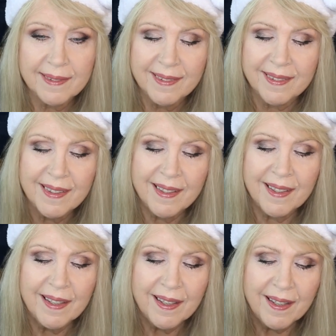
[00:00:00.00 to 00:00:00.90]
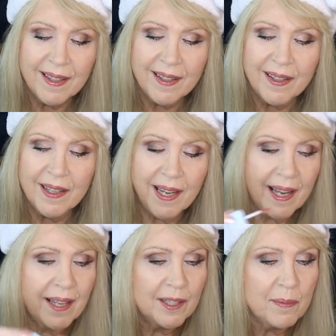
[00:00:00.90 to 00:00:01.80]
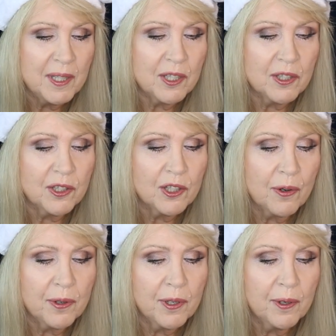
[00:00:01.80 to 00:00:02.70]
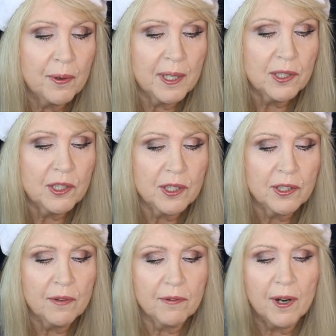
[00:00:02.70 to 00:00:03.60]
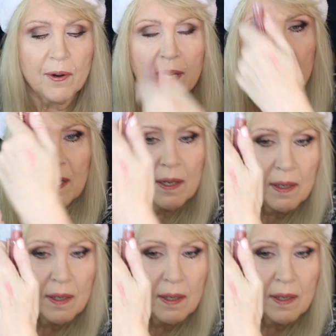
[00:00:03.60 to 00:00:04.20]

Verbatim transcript: And let me just show you. It's just a very